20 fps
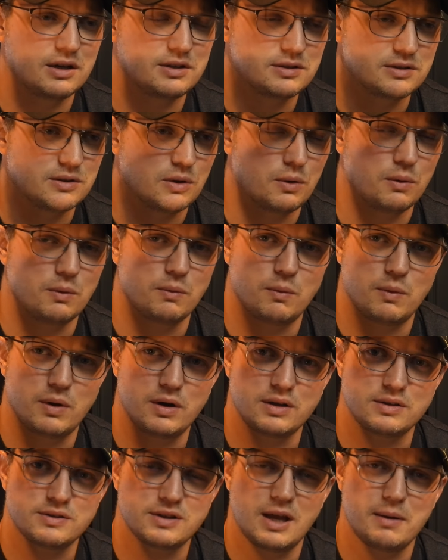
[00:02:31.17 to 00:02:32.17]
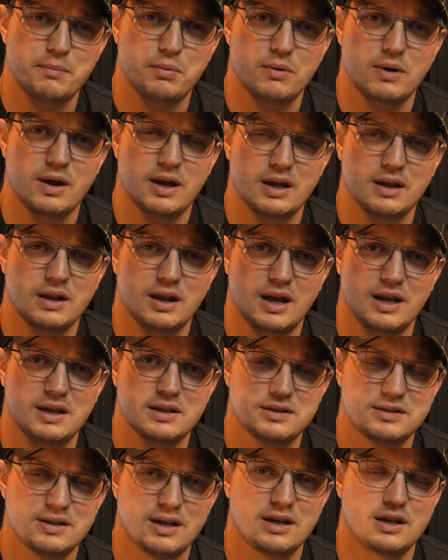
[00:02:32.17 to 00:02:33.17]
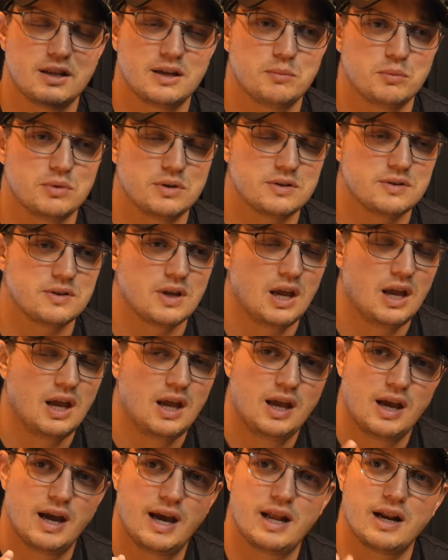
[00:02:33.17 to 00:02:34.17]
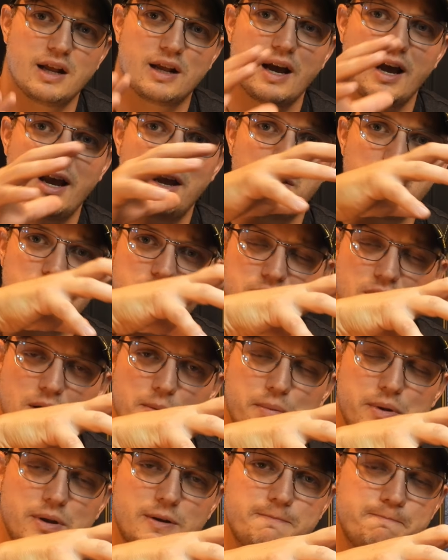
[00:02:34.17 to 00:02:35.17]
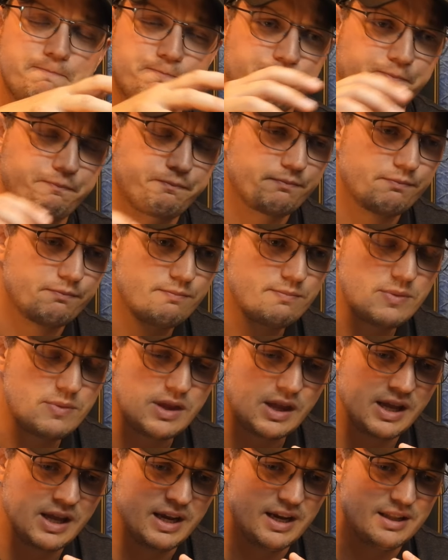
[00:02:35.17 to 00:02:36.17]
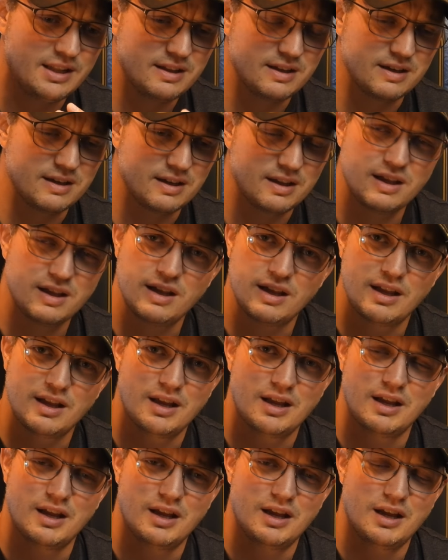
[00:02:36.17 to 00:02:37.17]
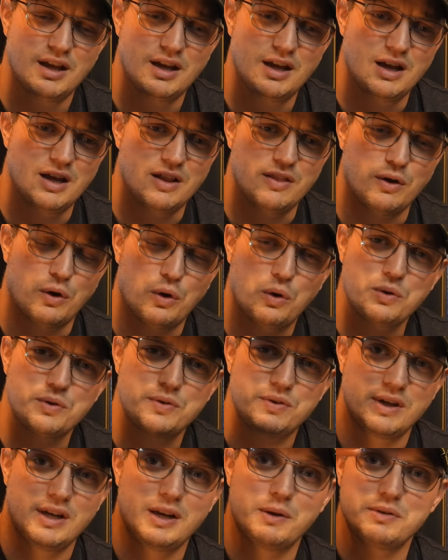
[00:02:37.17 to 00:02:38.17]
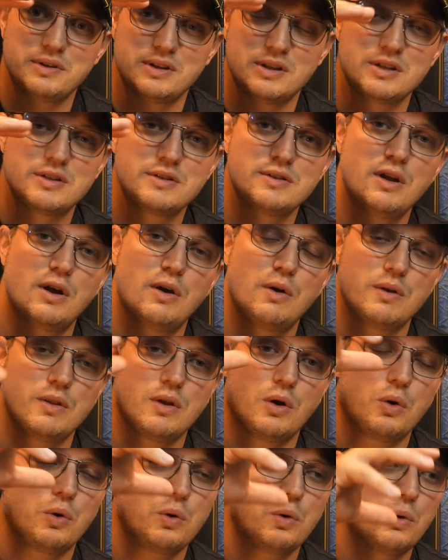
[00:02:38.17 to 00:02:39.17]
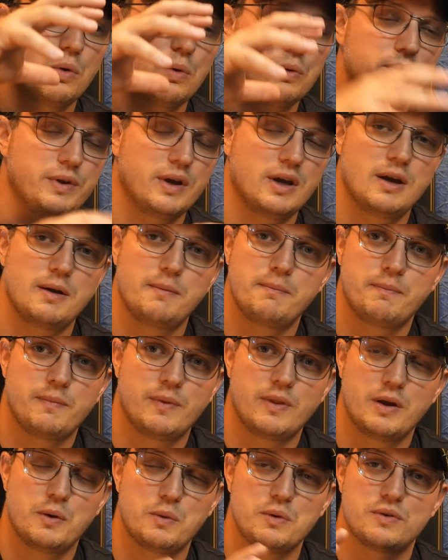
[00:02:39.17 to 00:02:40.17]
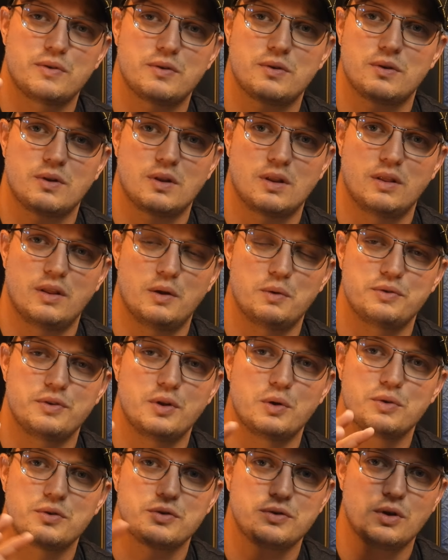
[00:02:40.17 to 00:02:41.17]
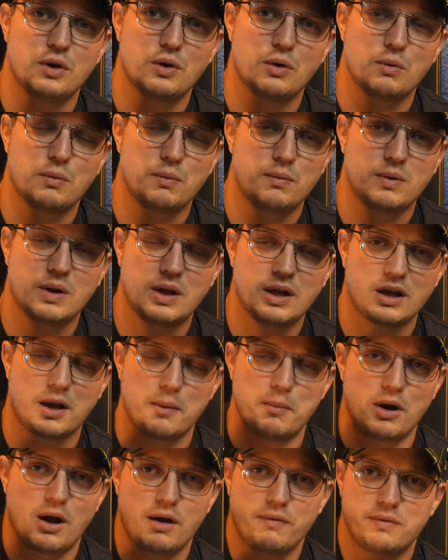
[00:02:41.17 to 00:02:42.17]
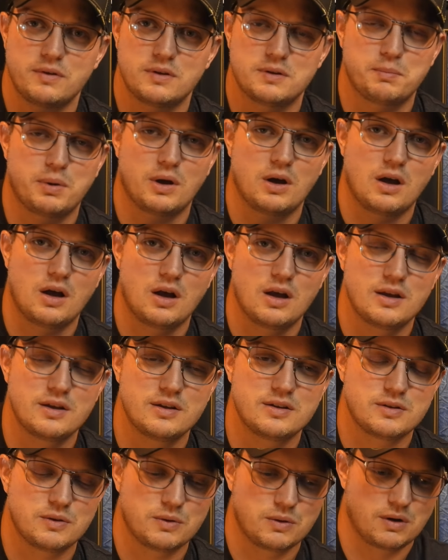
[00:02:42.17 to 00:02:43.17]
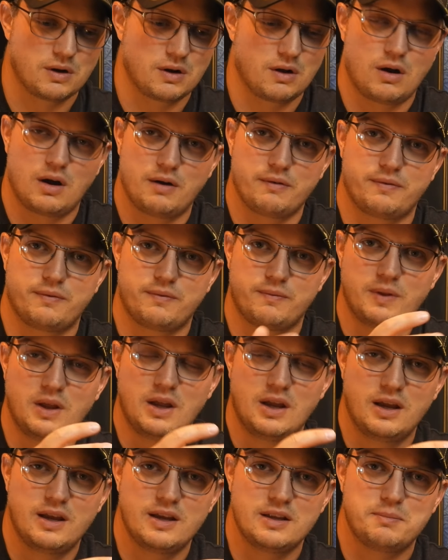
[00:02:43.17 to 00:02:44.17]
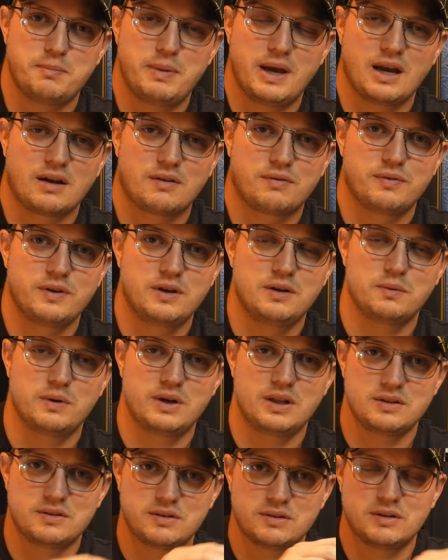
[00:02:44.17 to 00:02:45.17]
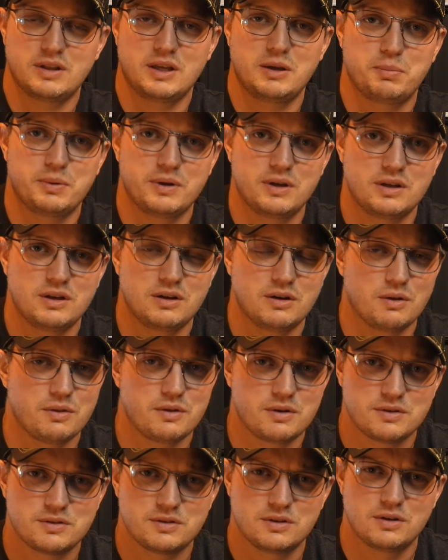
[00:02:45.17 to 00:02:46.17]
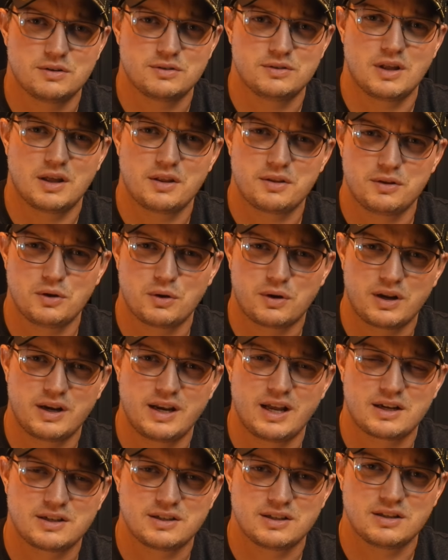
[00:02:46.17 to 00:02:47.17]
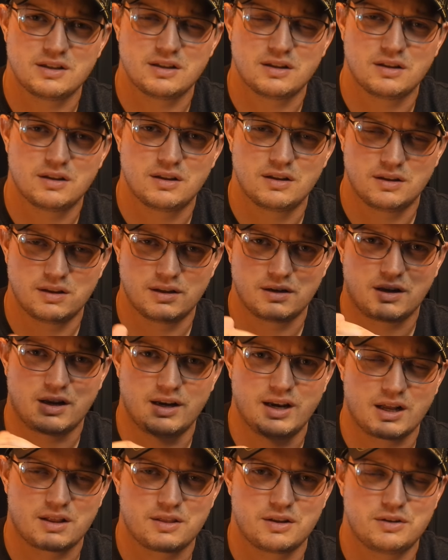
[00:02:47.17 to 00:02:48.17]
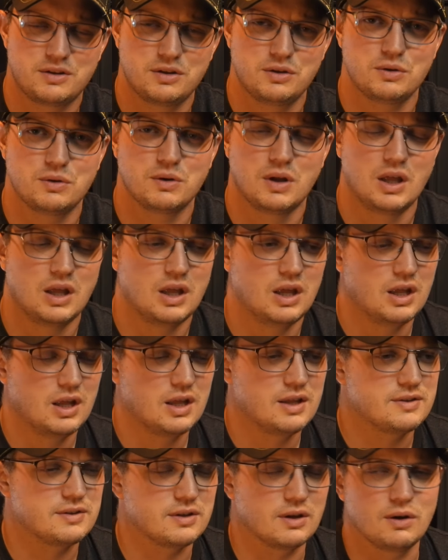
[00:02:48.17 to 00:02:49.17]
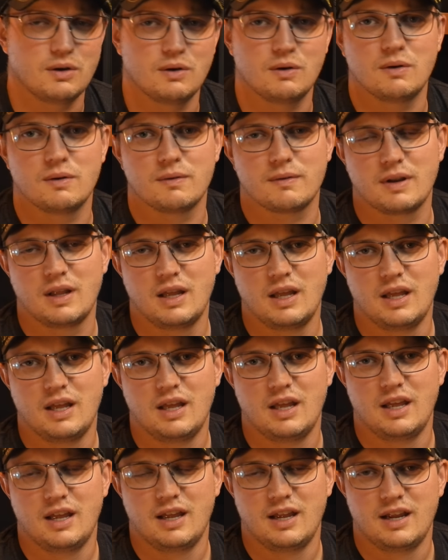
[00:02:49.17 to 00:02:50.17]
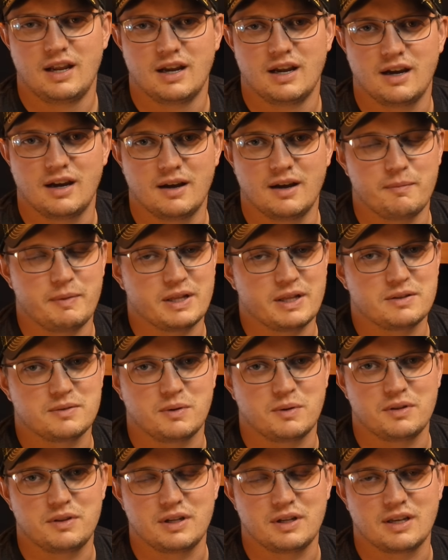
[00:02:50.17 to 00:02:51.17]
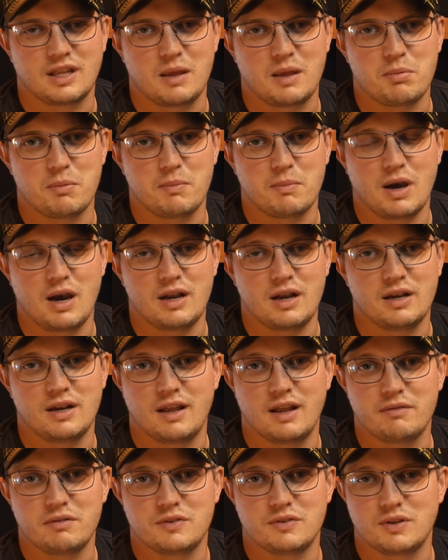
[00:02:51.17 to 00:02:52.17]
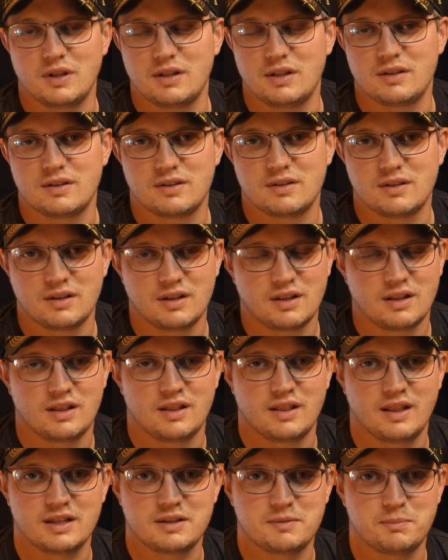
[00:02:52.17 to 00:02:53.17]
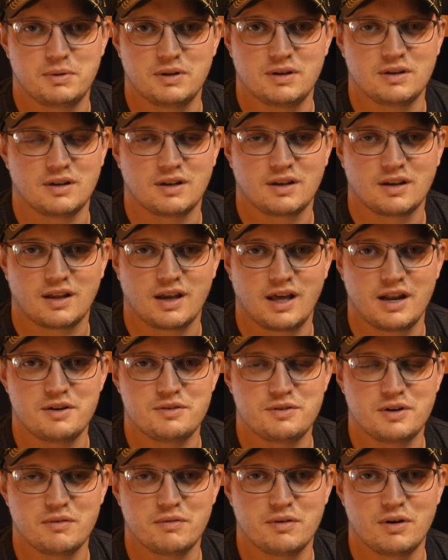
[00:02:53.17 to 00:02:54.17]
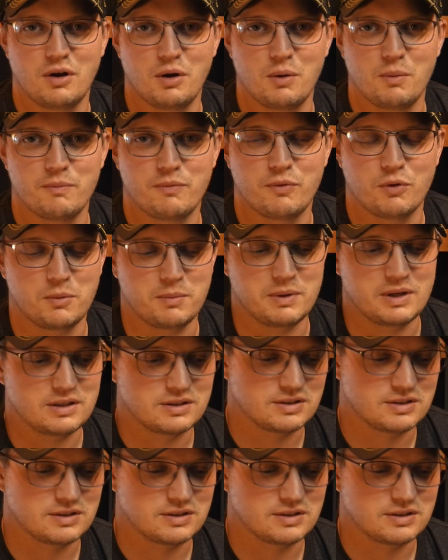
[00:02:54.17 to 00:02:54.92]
So one example I had sent him was I had a coyote jumping, and in the whole scene it was in the snow, and the whole time there was no snow coming off his paws or off his back feet when he's leaping. There's no connection that connect the two. So that's one thing to keep in mind, and ever since that's been kind of driven home for me.